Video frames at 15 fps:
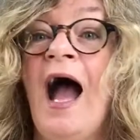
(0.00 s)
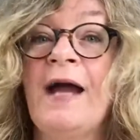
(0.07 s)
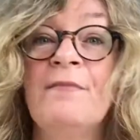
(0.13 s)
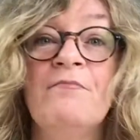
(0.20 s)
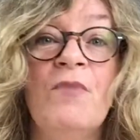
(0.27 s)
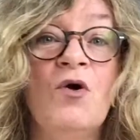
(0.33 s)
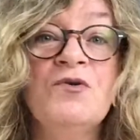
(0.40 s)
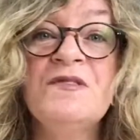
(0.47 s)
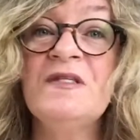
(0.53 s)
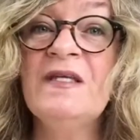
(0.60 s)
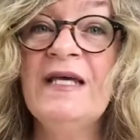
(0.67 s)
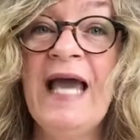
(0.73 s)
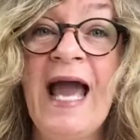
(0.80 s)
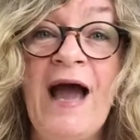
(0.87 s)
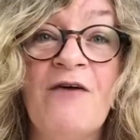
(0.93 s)
I
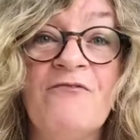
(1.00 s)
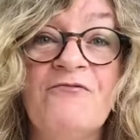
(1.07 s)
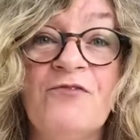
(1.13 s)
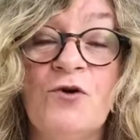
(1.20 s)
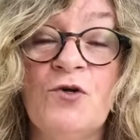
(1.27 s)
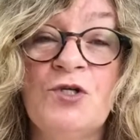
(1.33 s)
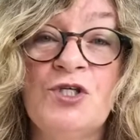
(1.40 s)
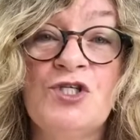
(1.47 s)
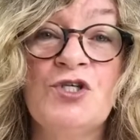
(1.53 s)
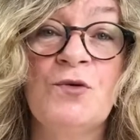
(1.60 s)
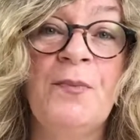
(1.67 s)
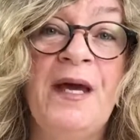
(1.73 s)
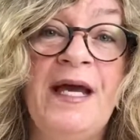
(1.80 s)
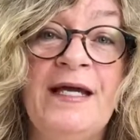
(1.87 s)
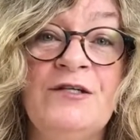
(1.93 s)
mostly have
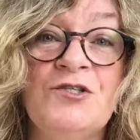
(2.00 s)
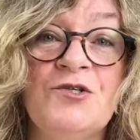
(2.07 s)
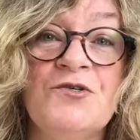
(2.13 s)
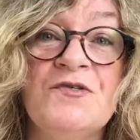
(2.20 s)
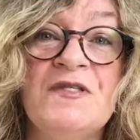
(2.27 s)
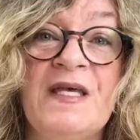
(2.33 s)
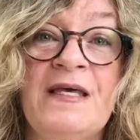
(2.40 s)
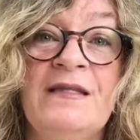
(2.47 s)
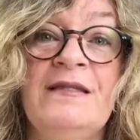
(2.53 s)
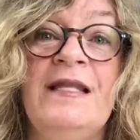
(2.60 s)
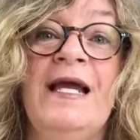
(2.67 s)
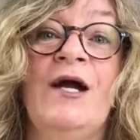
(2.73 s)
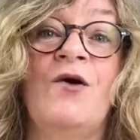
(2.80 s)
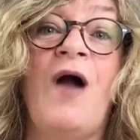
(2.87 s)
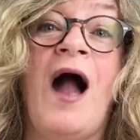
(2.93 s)
furniture painters in
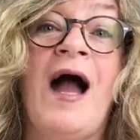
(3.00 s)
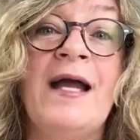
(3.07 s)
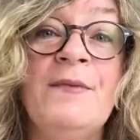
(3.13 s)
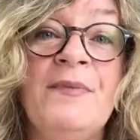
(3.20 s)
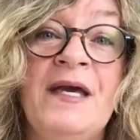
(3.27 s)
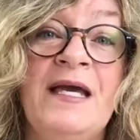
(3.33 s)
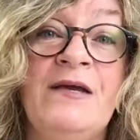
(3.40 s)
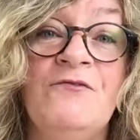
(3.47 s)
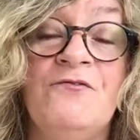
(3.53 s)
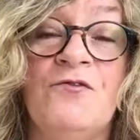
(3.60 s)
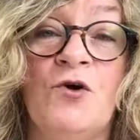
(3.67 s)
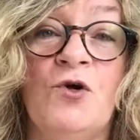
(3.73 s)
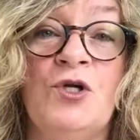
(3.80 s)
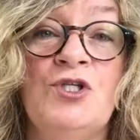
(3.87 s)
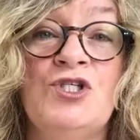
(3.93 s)
there. I paint
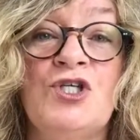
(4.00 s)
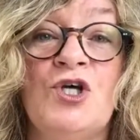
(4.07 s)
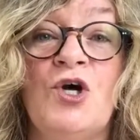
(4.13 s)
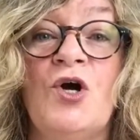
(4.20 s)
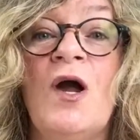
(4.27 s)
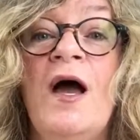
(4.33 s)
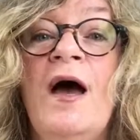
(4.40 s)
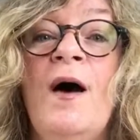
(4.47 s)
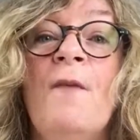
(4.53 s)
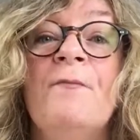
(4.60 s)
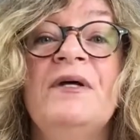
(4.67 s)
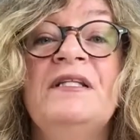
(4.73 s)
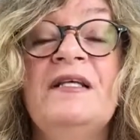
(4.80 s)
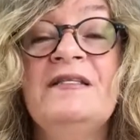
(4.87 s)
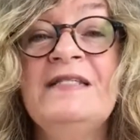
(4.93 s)
furniture,
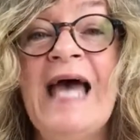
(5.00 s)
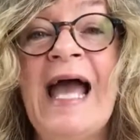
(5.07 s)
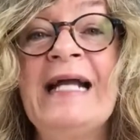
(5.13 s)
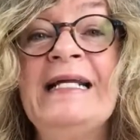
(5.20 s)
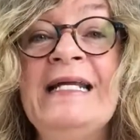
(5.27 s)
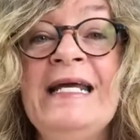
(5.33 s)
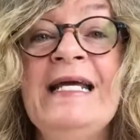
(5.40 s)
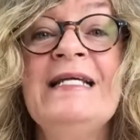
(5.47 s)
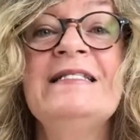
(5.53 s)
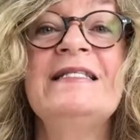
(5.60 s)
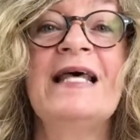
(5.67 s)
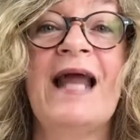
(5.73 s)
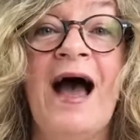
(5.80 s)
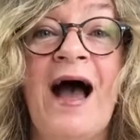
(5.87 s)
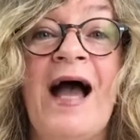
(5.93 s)
but the techniques
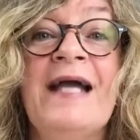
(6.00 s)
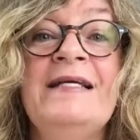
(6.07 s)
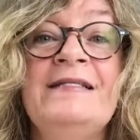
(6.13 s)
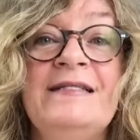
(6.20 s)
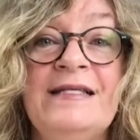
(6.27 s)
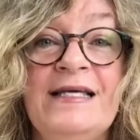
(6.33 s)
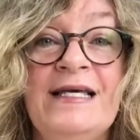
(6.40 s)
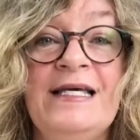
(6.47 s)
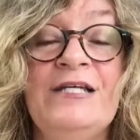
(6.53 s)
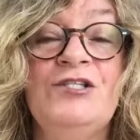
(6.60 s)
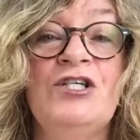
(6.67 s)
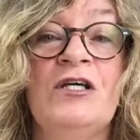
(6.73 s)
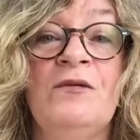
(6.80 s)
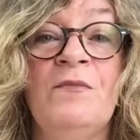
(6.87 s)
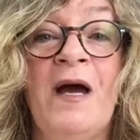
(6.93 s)
that I
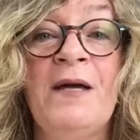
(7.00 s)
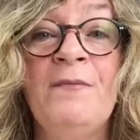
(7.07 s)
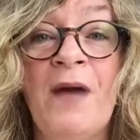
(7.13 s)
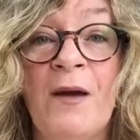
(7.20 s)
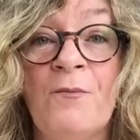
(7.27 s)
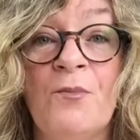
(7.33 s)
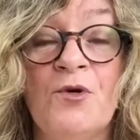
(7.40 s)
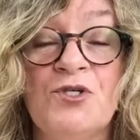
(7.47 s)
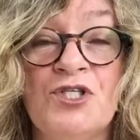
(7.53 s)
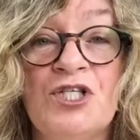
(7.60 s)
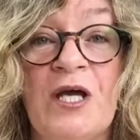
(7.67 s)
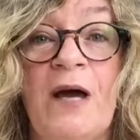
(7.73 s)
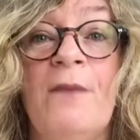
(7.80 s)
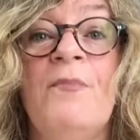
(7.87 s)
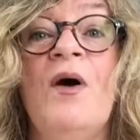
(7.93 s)
teach in my
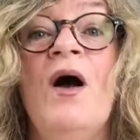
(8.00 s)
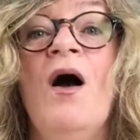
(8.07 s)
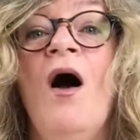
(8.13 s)
membership